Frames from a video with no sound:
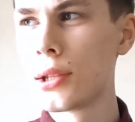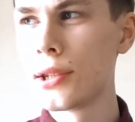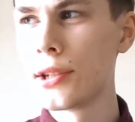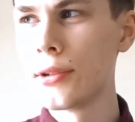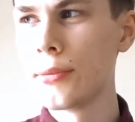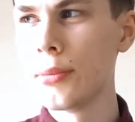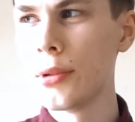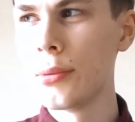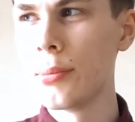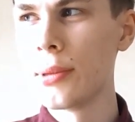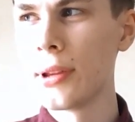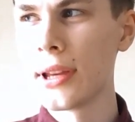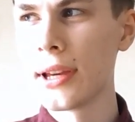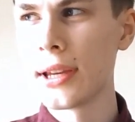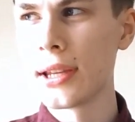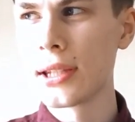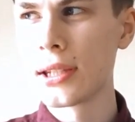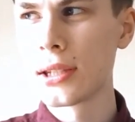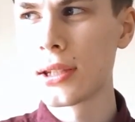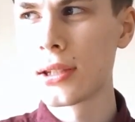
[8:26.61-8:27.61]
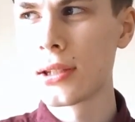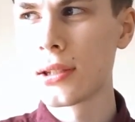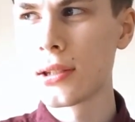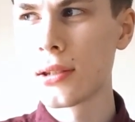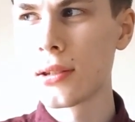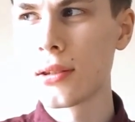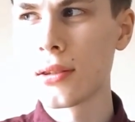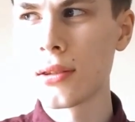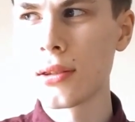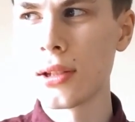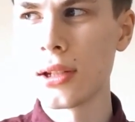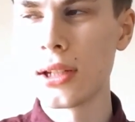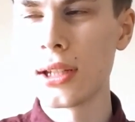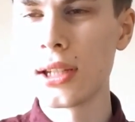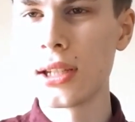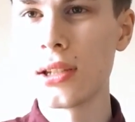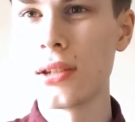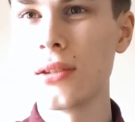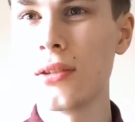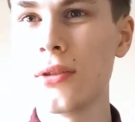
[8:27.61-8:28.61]
suitable place that
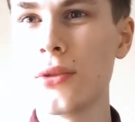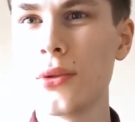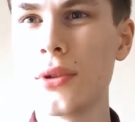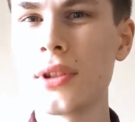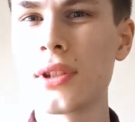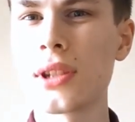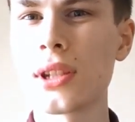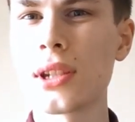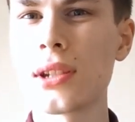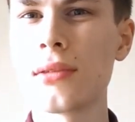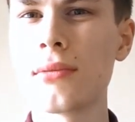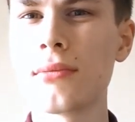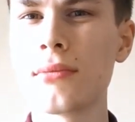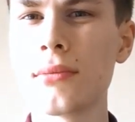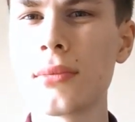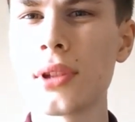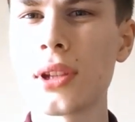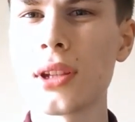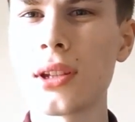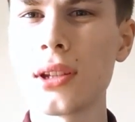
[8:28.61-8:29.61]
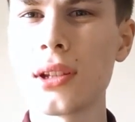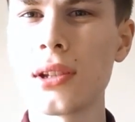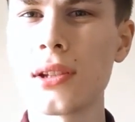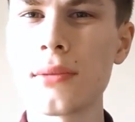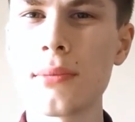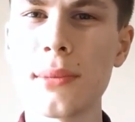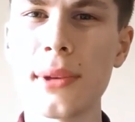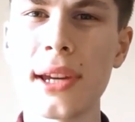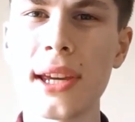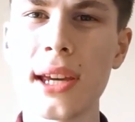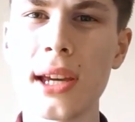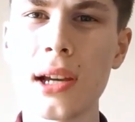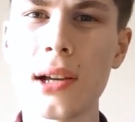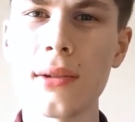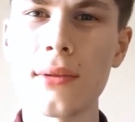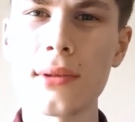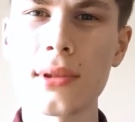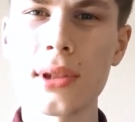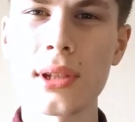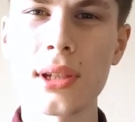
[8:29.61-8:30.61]
isn't noisy, because my
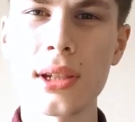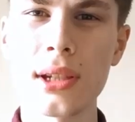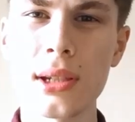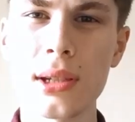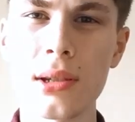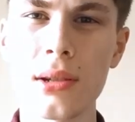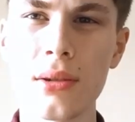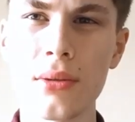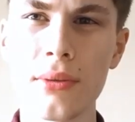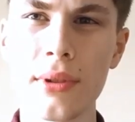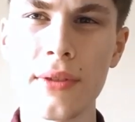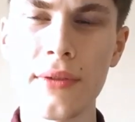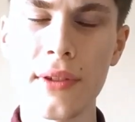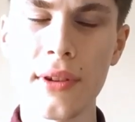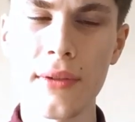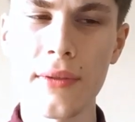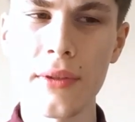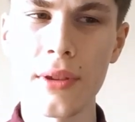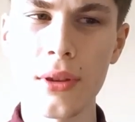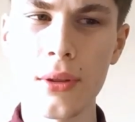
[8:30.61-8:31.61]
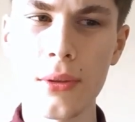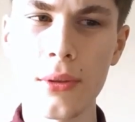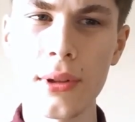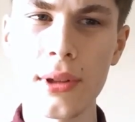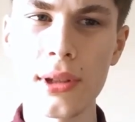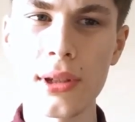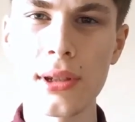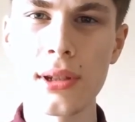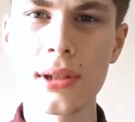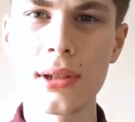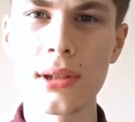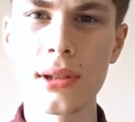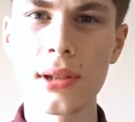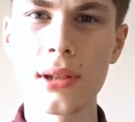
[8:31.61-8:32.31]
house is horrific for noise.